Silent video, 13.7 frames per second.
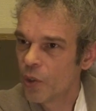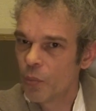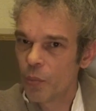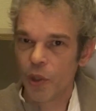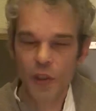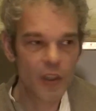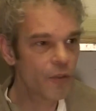
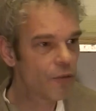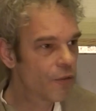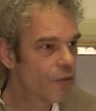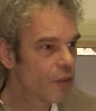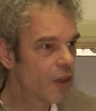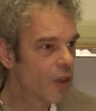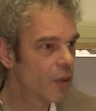But
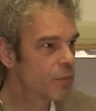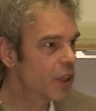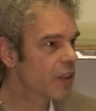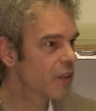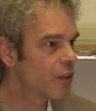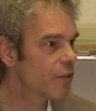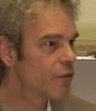if the
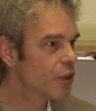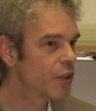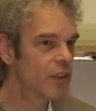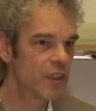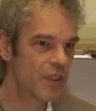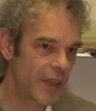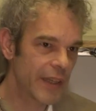object of your
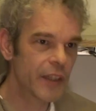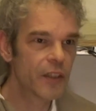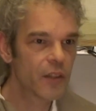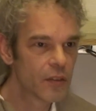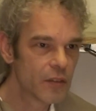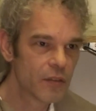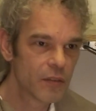
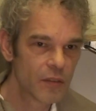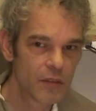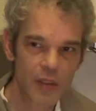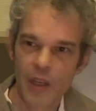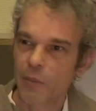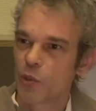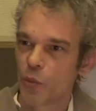desire
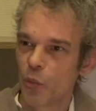comes